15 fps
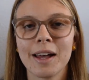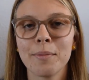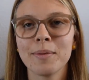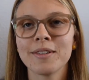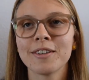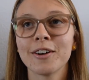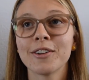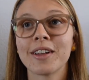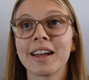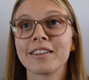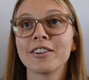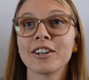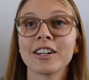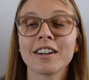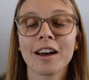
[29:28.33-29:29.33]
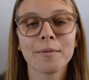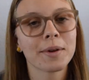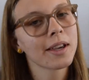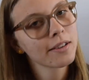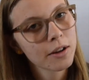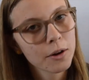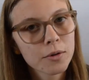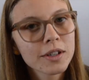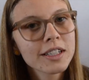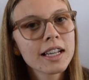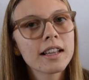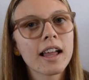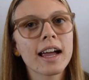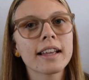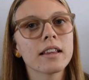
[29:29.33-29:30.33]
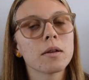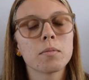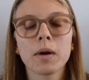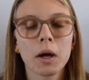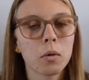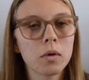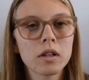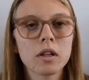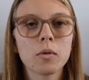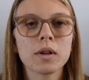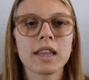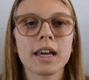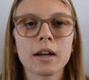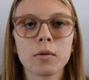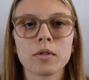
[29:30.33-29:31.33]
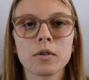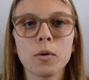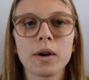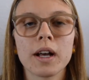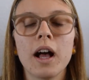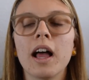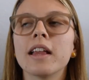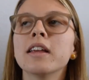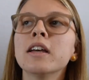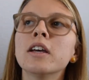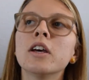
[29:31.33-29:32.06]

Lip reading: episode and I'd turn it on because I really liked it, but I wouldn't know what the heck was going on.